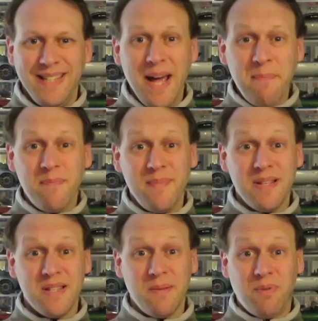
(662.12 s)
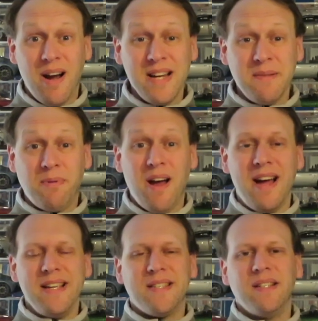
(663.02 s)
Yep, surprise,
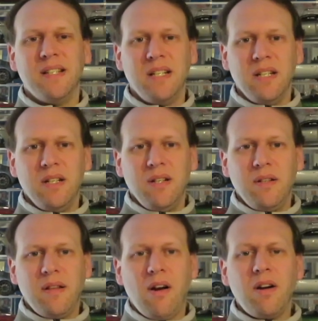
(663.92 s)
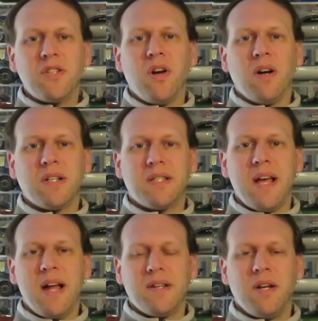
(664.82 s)
surprise. There are talks
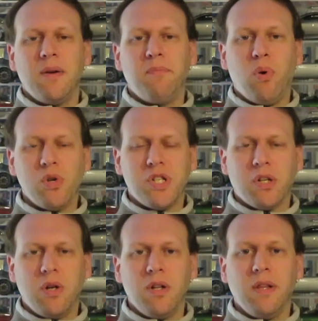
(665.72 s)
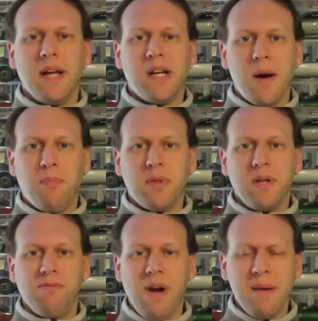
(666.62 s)
that Porsche could link up with
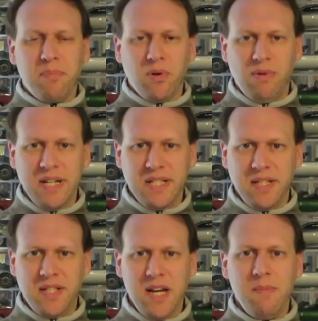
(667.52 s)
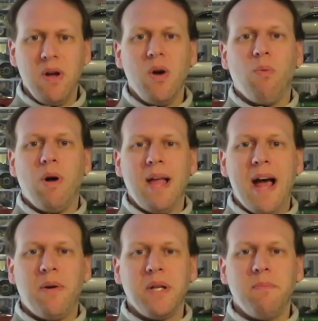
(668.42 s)
the Red Bull racing team, while
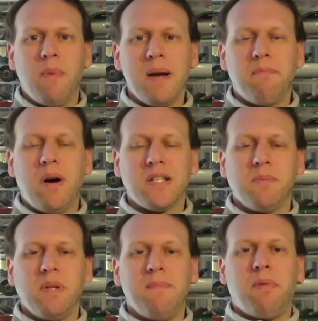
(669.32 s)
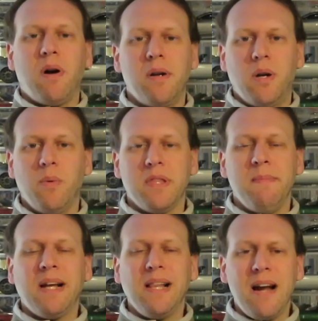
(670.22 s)
Audi might possibly partner with the
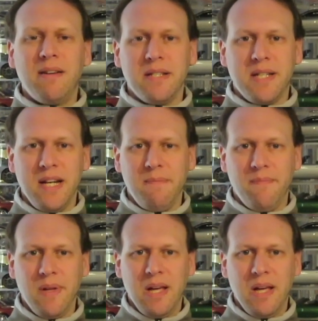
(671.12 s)
McLaren team.